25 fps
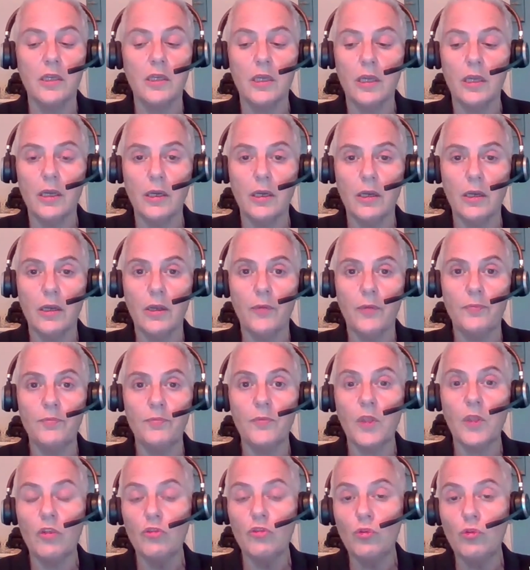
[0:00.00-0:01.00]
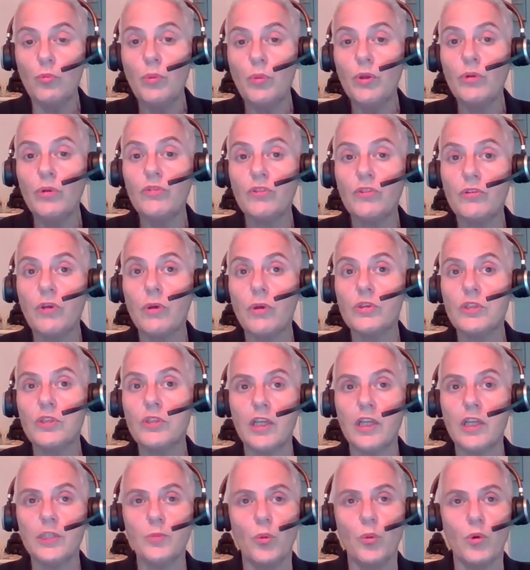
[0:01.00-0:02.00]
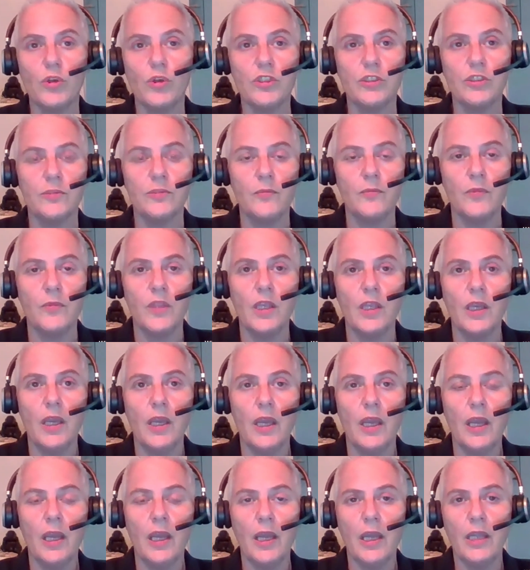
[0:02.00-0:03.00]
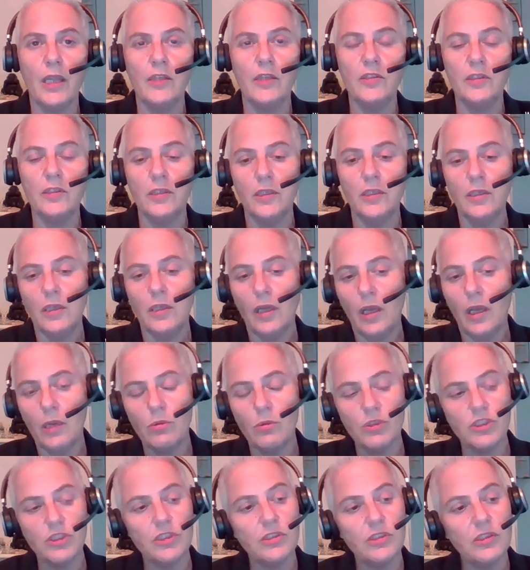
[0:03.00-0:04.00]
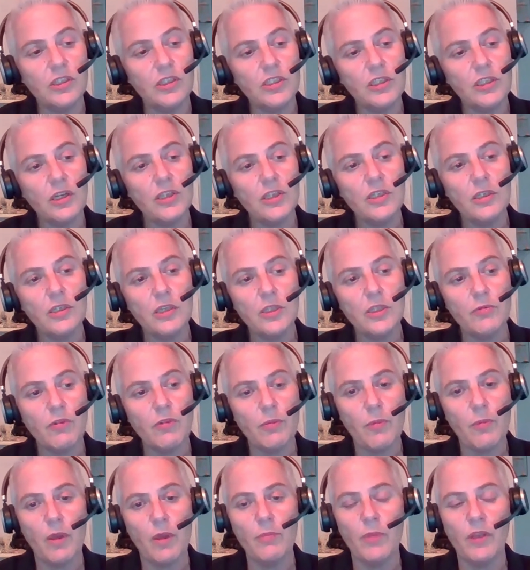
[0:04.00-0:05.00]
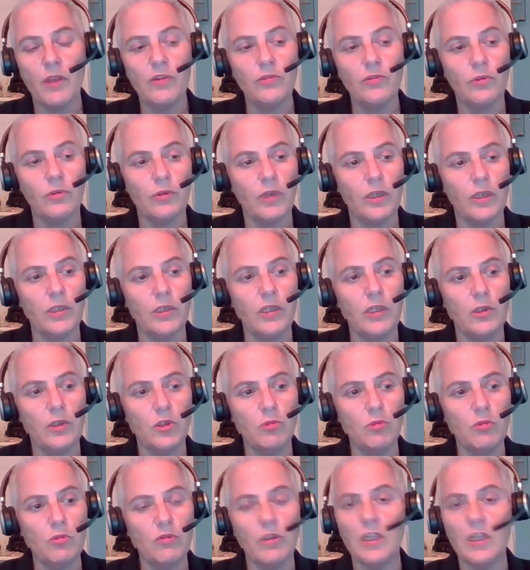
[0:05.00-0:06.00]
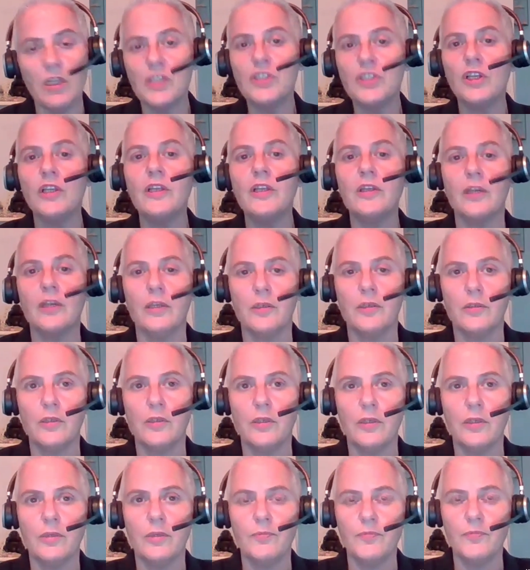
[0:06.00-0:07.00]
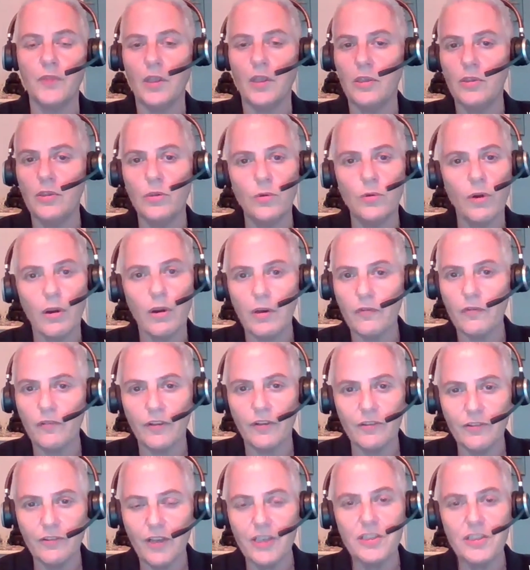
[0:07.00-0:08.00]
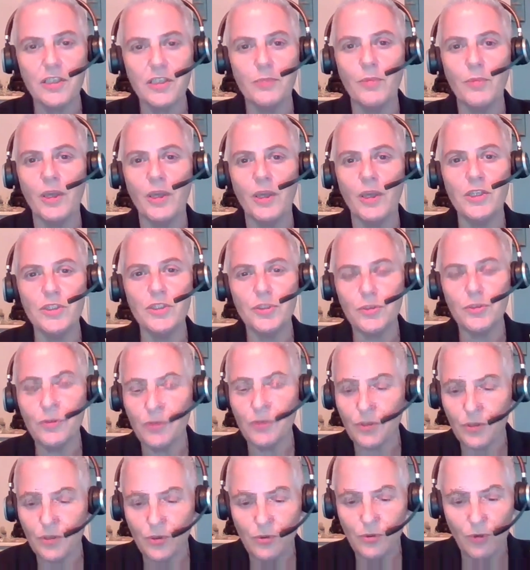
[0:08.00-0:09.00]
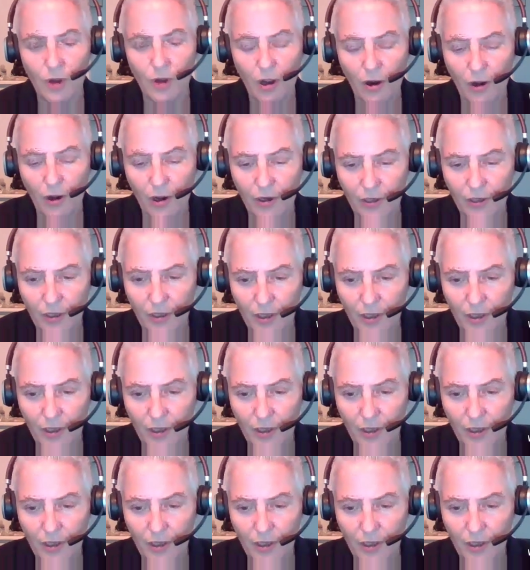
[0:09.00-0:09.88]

to build those dashboards. And I was discussing this with my mentor, and he told me, well, Angelica, you are a fantastic manager. You are a